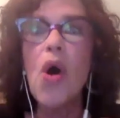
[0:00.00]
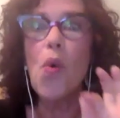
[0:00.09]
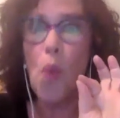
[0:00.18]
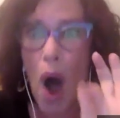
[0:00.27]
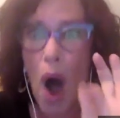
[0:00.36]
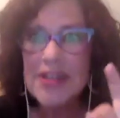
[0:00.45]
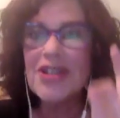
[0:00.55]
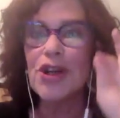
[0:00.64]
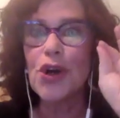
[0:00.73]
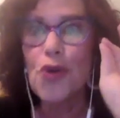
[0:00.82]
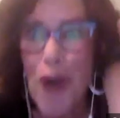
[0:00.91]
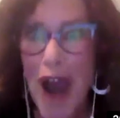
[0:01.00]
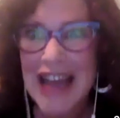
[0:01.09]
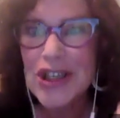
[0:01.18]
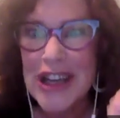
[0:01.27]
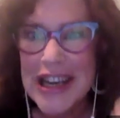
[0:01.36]
wants to
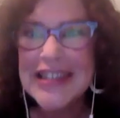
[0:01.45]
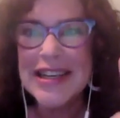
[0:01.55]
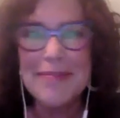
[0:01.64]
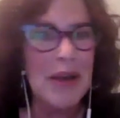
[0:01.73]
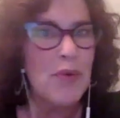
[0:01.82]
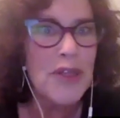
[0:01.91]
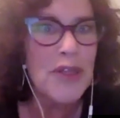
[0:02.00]
crash into me with